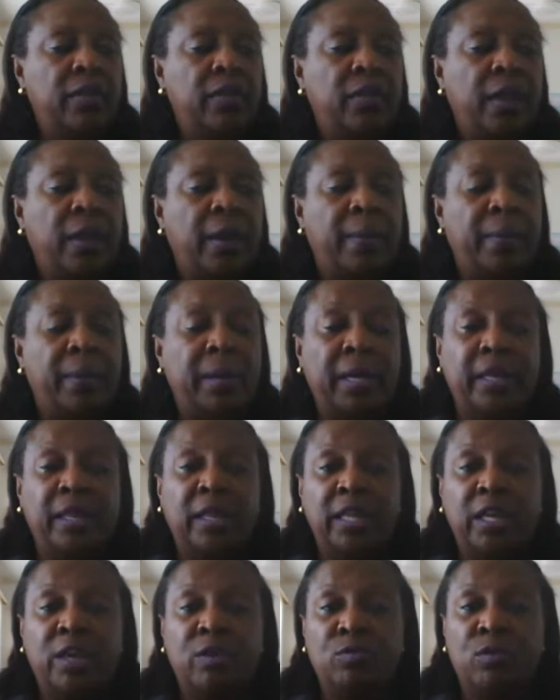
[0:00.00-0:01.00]
them in
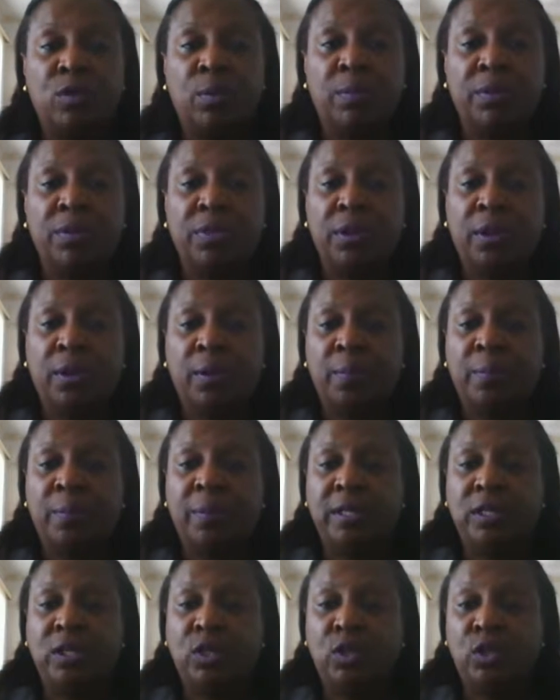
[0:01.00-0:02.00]
the
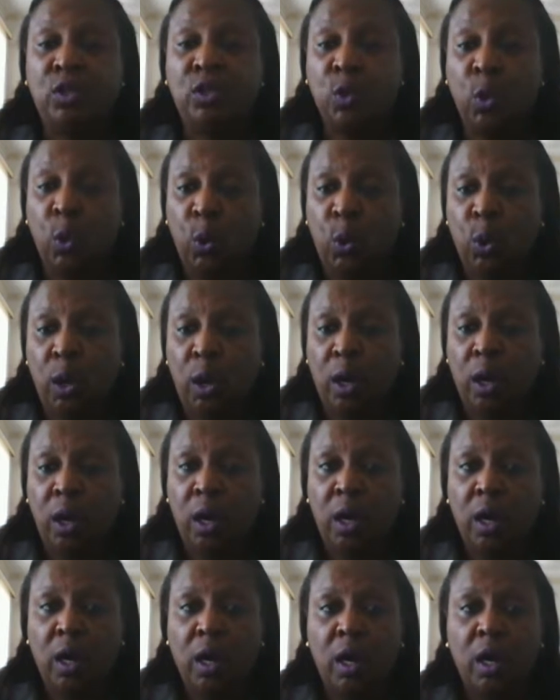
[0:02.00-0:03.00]
aromatherapy store,
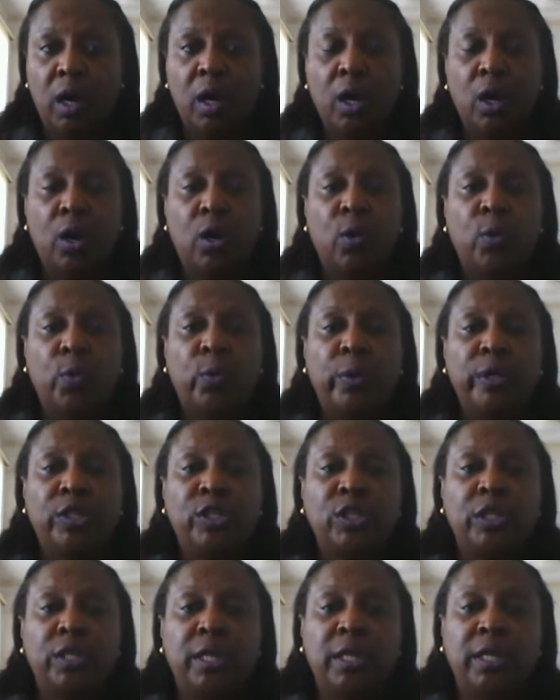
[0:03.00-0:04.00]

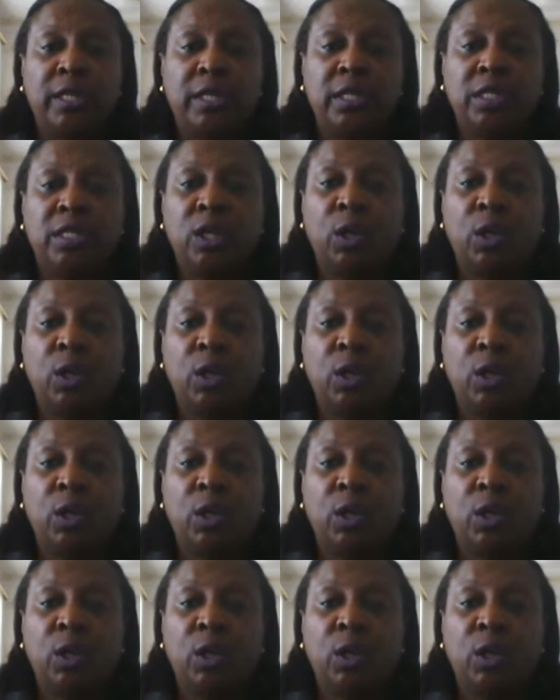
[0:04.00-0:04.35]
which is